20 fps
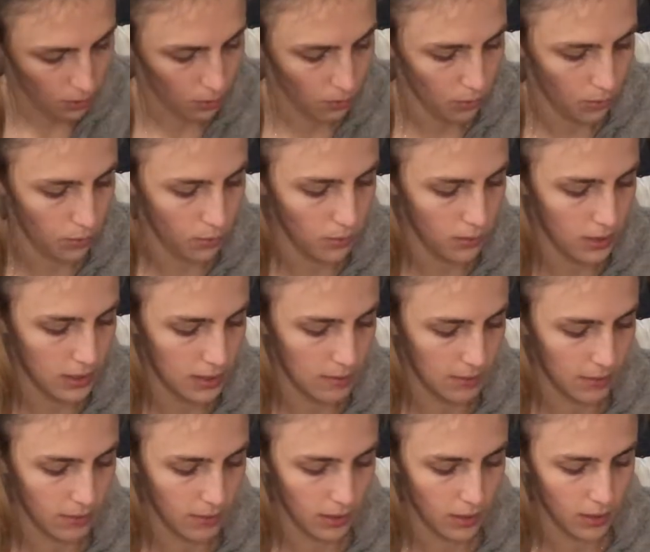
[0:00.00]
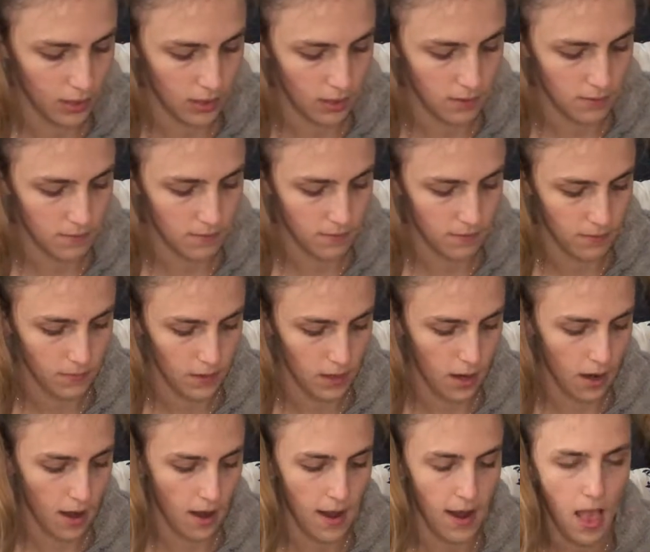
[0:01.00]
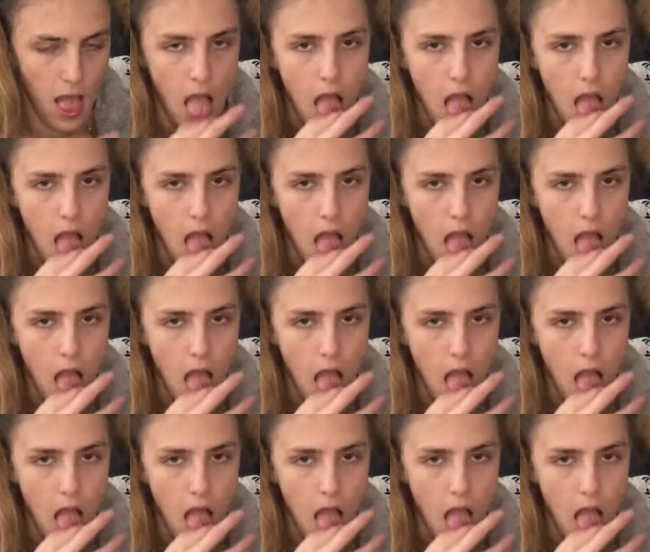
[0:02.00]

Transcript: Ooh, these smell really good. Alright.